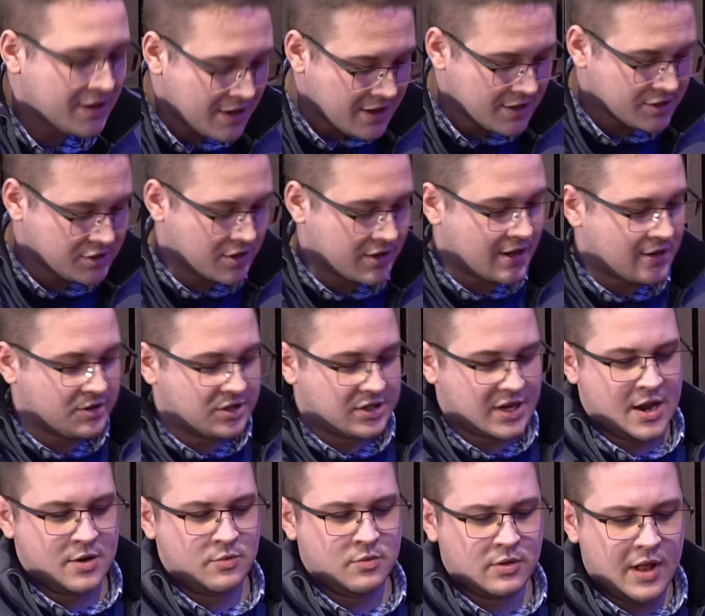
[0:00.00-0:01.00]
So they'll
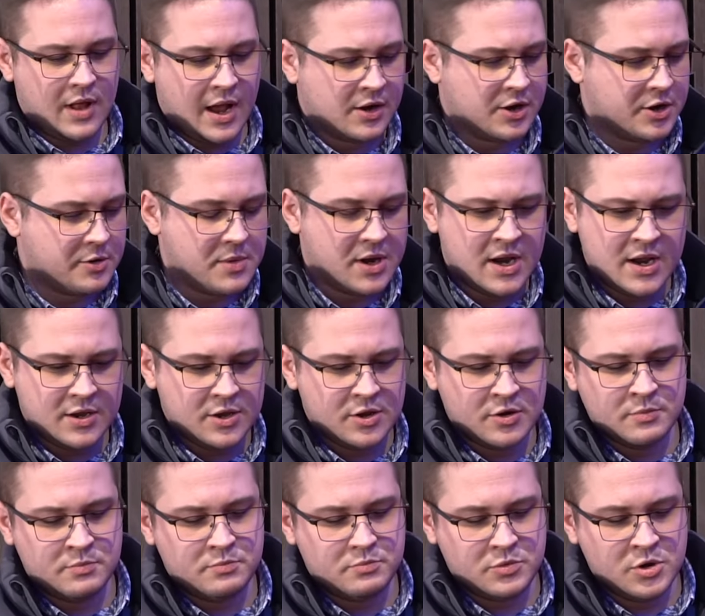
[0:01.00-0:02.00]
say, well, hang on a minute,
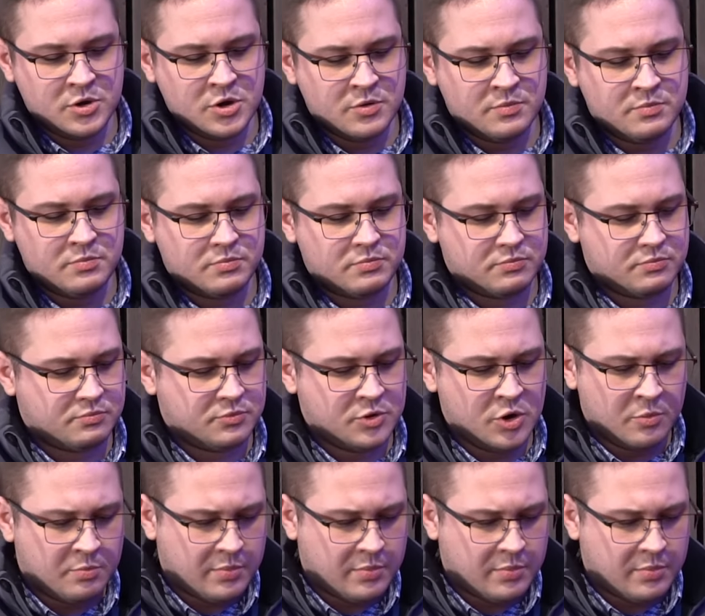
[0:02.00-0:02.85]
you're